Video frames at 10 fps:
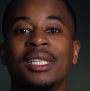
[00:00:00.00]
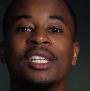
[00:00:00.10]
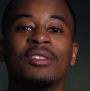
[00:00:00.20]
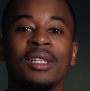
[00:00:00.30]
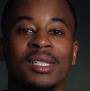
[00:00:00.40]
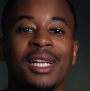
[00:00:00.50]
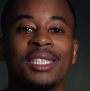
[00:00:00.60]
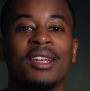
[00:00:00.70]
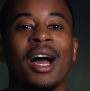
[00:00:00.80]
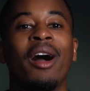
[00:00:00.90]

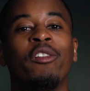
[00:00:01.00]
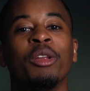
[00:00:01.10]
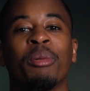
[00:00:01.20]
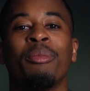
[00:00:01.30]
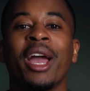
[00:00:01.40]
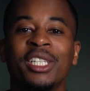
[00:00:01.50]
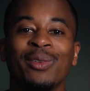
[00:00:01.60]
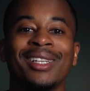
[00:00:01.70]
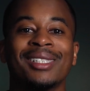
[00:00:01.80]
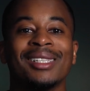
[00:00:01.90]
centralization not only
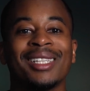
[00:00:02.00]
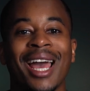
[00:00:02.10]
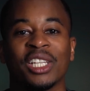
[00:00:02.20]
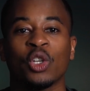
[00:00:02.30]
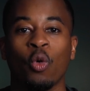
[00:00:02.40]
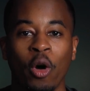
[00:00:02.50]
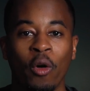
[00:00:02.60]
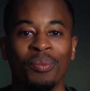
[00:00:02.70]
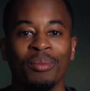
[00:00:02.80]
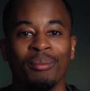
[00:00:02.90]
perpetuates the status
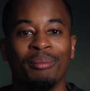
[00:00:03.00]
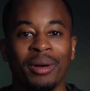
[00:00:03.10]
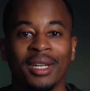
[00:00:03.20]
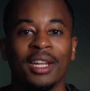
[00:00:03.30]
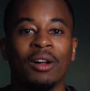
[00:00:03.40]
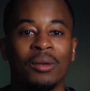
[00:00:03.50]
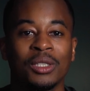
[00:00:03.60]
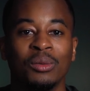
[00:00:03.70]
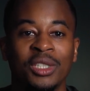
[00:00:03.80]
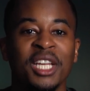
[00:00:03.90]
quo, but it
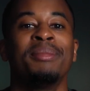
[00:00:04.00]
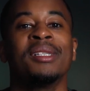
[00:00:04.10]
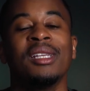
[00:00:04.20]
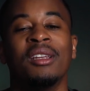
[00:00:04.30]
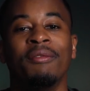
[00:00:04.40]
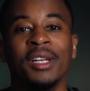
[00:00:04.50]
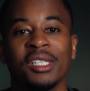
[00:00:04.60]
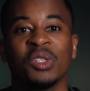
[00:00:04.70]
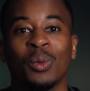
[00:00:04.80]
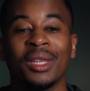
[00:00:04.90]
also deepens the
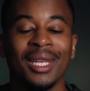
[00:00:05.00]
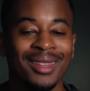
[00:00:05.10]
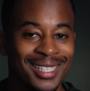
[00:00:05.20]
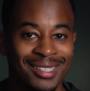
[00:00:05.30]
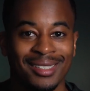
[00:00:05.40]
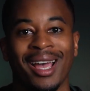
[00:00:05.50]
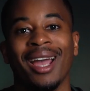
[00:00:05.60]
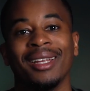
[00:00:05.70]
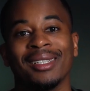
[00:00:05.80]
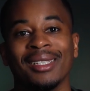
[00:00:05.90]
divisions within these
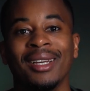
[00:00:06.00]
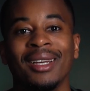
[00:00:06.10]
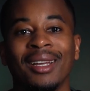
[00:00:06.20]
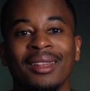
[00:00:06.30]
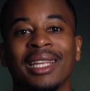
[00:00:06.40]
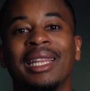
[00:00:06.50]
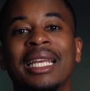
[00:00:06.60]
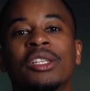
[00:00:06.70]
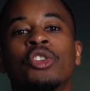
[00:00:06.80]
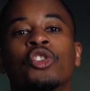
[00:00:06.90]
societies. The
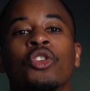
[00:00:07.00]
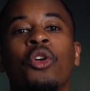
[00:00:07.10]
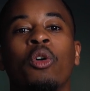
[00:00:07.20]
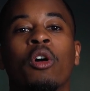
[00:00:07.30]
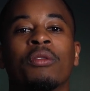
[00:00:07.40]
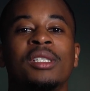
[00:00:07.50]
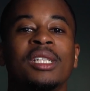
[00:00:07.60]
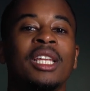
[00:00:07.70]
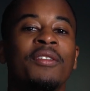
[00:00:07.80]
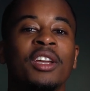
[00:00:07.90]
elites control over a
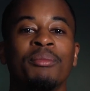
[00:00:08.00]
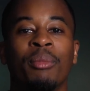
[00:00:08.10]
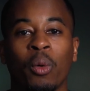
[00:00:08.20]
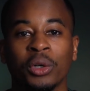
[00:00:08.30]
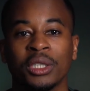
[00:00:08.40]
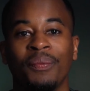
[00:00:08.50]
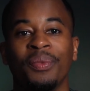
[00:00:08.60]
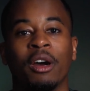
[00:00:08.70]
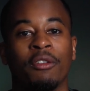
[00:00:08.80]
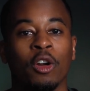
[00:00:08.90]
significant portion
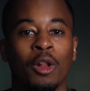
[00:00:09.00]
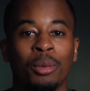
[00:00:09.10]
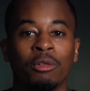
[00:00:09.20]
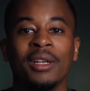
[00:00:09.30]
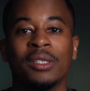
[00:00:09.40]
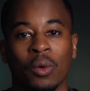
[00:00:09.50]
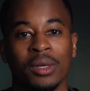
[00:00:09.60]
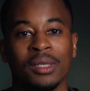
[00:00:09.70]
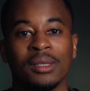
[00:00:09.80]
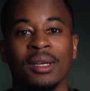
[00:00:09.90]
of our global
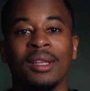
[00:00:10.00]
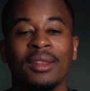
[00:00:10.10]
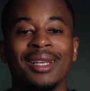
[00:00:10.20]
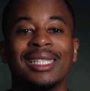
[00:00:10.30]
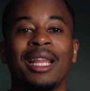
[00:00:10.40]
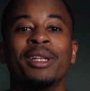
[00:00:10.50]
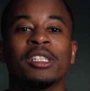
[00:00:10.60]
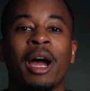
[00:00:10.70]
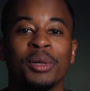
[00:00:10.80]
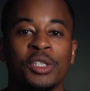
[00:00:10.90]
resources. This limits
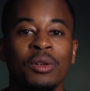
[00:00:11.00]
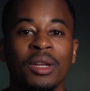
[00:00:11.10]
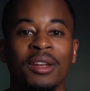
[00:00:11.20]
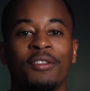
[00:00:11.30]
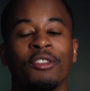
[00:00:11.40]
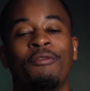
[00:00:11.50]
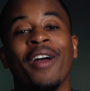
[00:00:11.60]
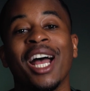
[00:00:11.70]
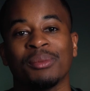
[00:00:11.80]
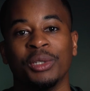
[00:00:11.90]
opportunity for the
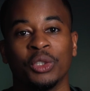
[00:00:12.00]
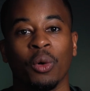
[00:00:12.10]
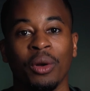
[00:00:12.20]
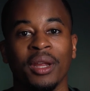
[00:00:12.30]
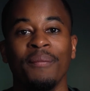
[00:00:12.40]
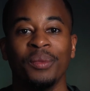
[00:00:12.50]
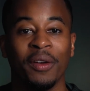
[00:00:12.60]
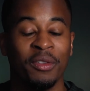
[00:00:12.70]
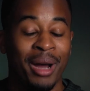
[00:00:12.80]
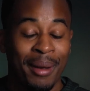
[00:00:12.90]
vast majority of
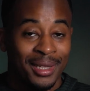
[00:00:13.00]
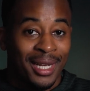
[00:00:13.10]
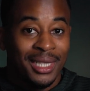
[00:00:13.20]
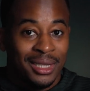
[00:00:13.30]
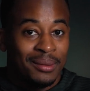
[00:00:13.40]
the population,